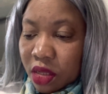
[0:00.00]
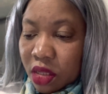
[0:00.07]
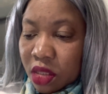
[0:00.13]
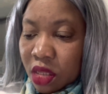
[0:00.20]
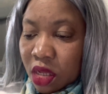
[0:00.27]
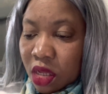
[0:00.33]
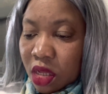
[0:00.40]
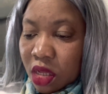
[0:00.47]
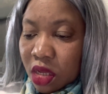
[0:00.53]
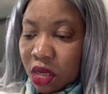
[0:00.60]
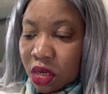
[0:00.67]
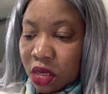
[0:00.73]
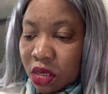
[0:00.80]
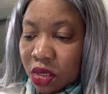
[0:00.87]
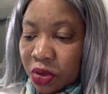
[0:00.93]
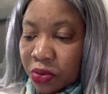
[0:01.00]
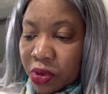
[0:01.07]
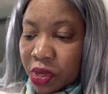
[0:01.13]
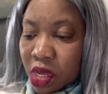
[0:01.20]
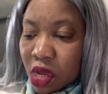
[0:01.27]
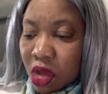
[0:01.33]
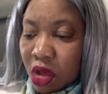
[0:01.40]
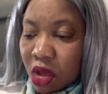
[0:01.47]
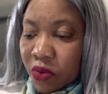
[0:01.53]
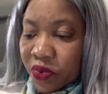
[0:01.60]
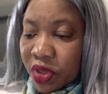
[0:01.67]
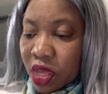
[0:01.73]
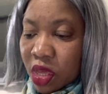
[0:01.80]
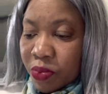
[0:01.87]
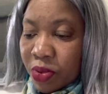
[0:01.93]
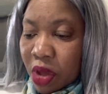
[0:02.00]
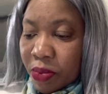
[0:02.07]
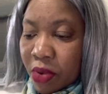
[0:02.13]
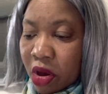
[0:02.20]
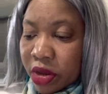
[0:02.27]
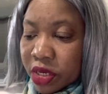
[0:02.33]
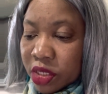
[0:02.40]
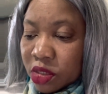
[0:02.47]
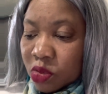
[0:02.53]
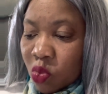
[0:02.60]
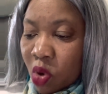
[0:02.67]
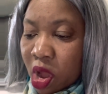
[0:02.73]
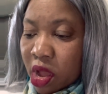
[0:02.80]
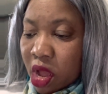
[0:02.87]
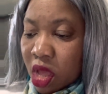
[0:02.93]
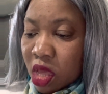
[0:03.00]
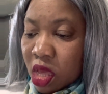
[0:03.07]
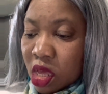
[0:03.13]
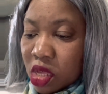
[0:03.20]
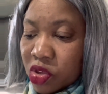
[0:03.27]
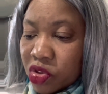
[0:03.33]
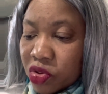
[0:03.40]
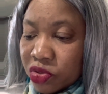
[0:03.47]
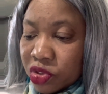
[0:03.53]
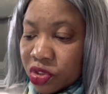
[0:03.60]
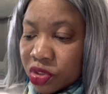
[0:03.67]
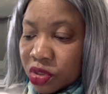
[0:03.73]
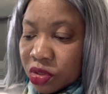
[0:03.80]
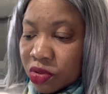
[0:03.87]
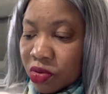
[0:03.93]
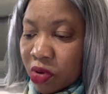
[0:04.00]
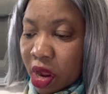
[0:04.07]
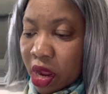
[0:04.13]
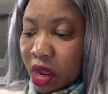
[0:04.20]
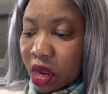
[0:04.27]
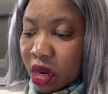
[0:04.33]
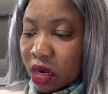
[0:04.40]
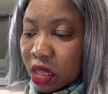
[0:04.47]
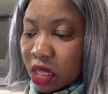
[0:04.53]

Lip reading: The career of hip-hop artists, while a huge grind,